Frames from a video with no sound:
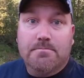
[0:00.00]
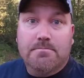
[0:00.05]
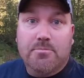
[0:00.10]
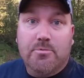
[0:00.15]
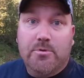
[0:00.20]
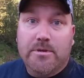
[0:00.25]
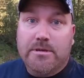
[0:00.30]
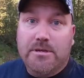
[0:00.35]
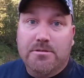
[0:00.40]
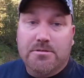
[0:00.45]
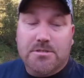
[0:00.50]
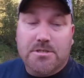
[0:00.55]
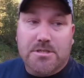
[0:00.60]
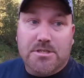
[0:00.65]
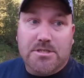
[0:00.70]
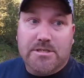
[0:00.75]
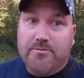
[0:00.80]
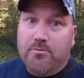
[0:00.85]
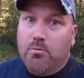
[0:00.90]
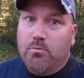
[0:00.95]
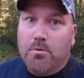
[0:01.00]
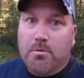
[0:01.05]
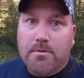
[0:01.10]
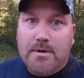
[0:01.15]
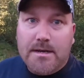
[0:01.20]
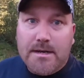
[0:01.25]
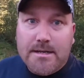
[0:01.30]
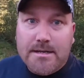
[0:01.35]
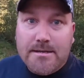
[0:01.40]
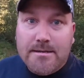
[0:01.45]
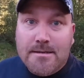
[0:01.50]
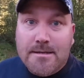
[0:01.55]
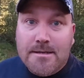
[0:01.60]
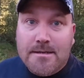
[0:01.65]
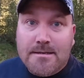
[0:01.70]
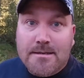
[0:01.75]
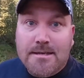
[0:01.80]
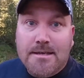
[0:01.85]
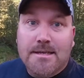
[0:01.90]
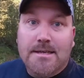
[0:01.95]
We used to Civil War relic hunt,